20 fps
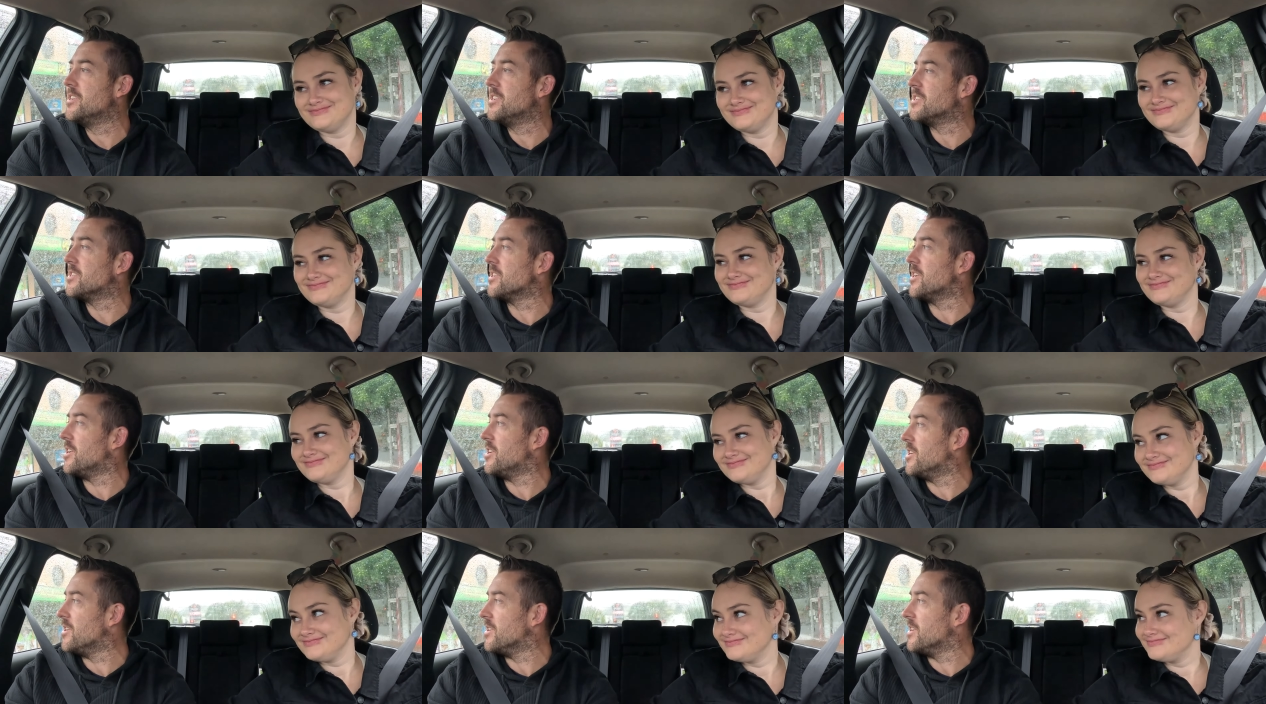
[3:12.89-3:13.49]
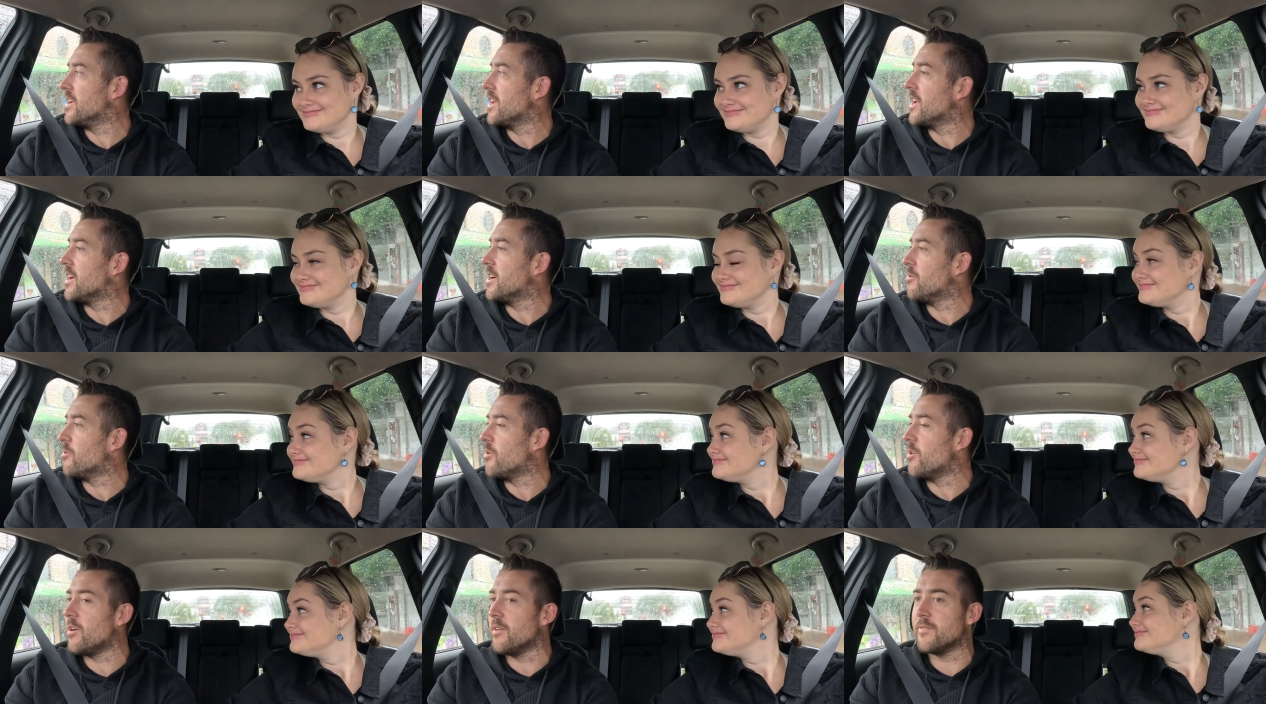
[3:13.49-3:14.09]
Speaker 1: So now
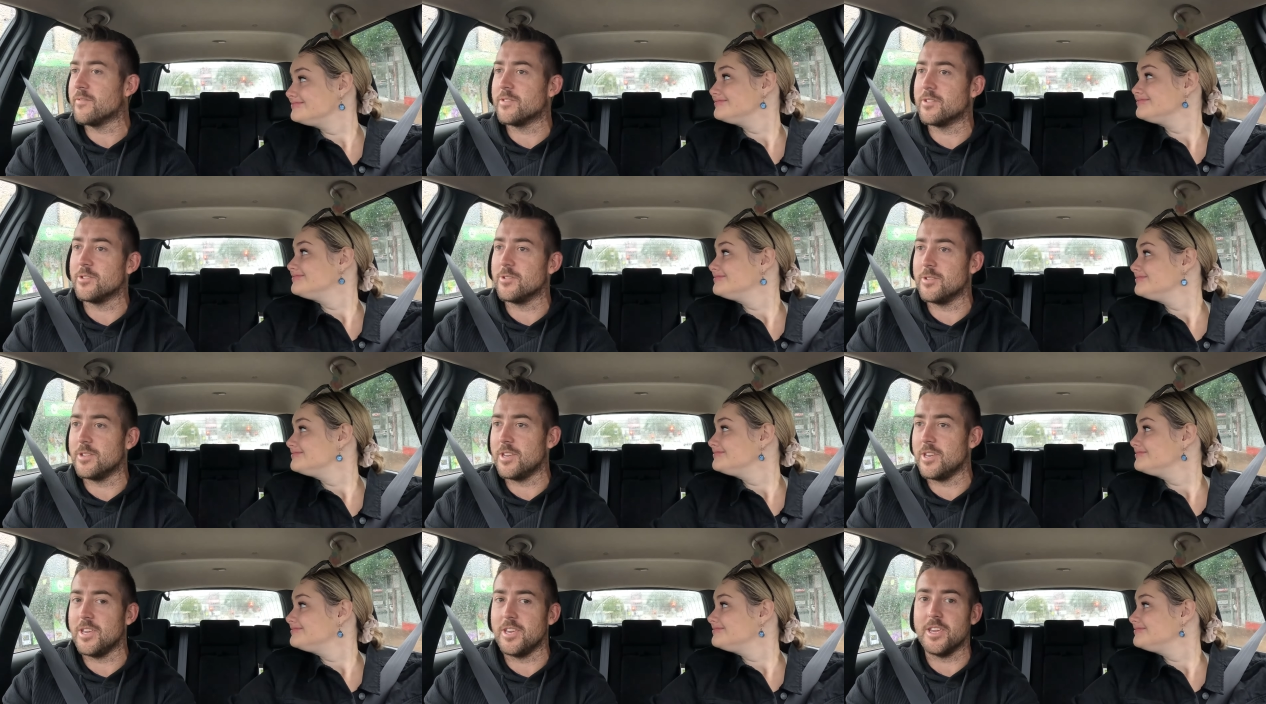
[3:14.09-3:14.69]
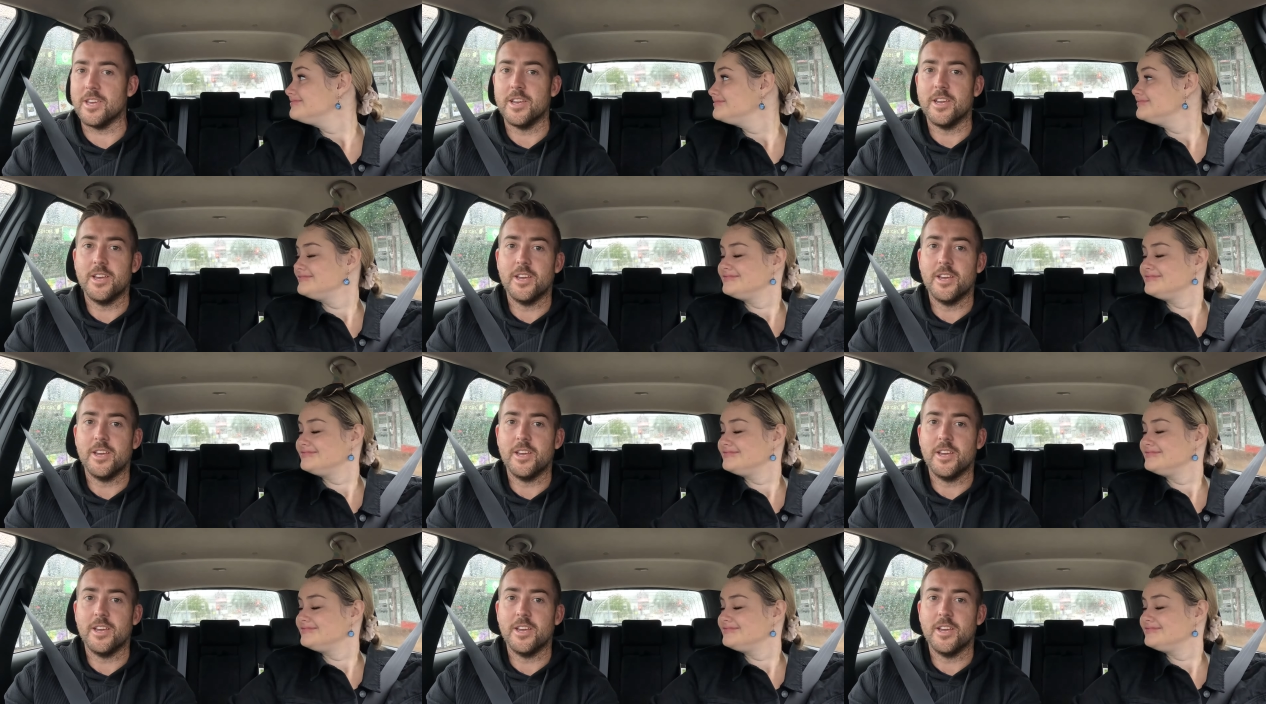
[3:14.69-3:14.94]
we're off to the